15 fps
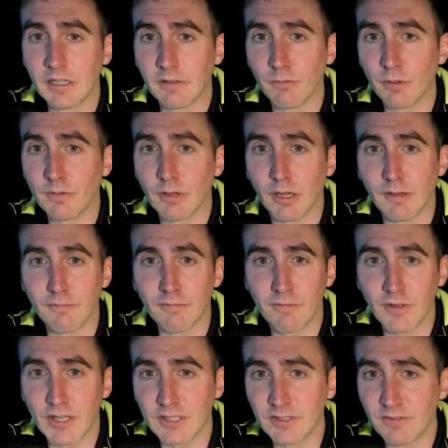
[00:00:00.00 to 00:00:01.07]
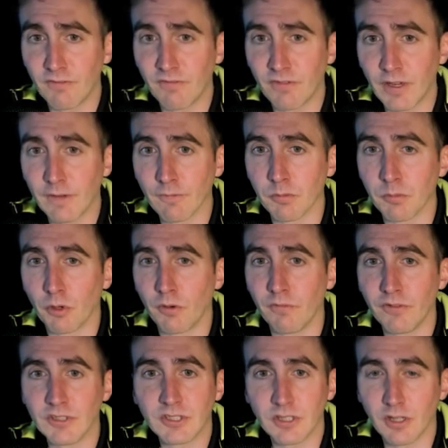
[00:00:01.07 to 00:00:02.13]
if we've got favorable
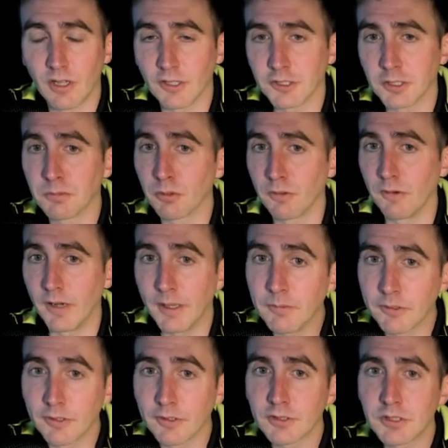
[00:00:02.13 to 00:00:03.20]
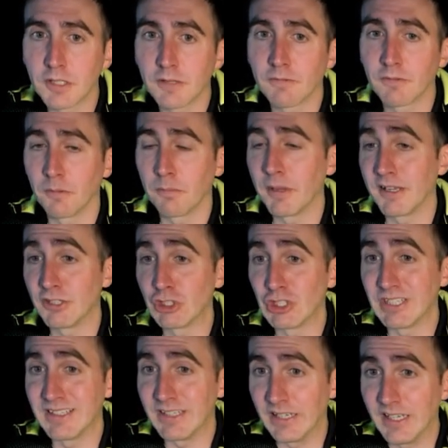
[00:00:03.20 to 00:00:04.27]
physiologic parameters, if the
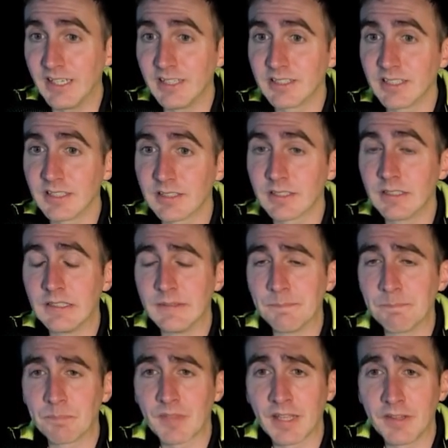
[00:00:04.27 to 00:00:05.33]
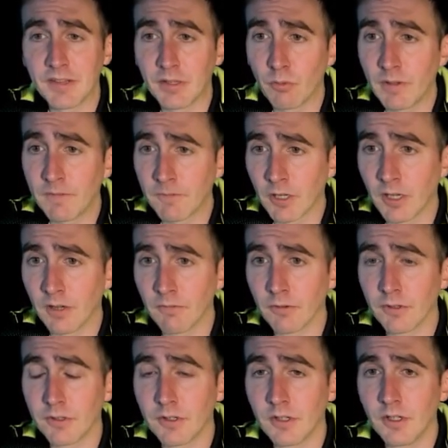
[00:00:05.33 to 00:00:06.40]
patient needs it, and then we've
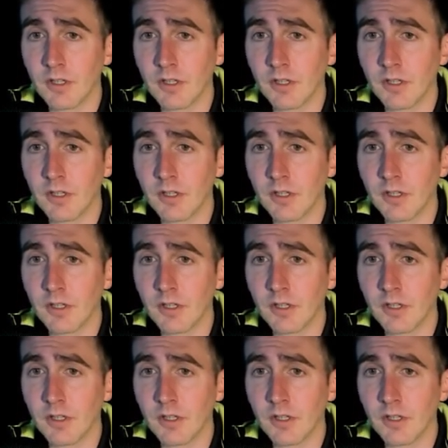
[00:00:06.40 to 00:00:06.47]
covered